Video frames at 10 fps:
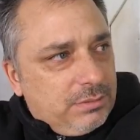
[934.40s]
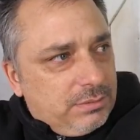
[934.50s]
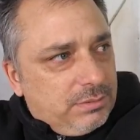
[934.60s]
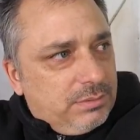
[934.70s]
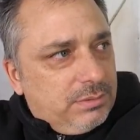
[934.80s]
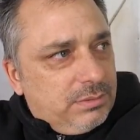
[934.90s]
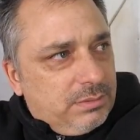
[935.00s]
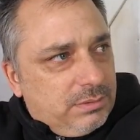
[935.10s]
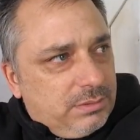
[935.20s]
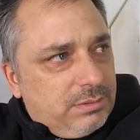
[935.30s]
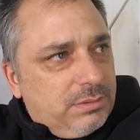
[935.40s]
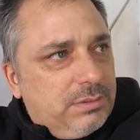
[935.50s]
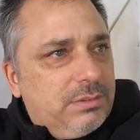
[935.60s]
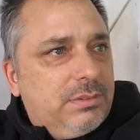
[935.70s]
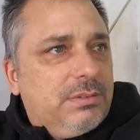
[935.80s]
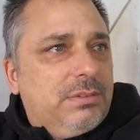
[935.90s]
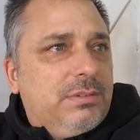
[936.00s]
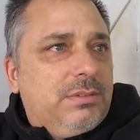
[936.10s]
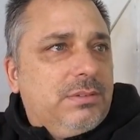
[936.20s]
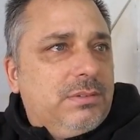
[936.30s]

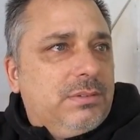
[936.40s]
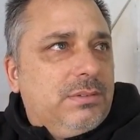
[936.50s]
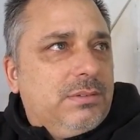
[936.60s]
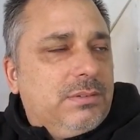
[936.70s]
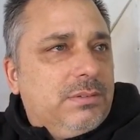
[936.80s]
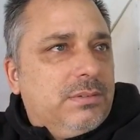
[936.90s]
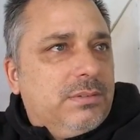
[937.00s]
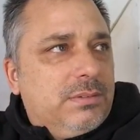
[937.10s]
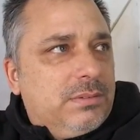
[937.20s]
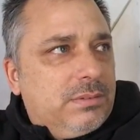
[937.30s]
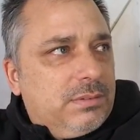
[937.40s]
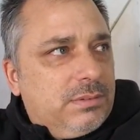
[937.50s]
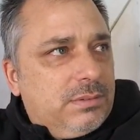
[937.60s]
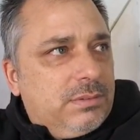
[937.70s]
No words are spoken by the person on screen.